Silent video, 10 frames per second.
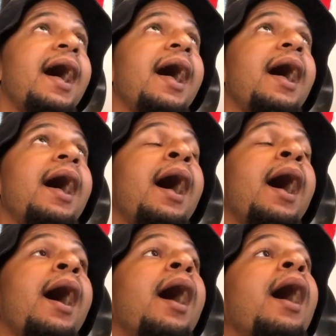
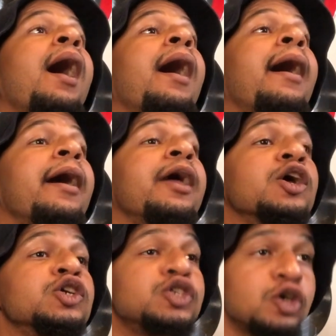
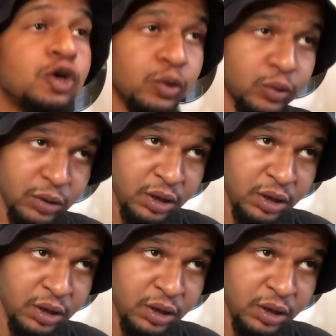entire show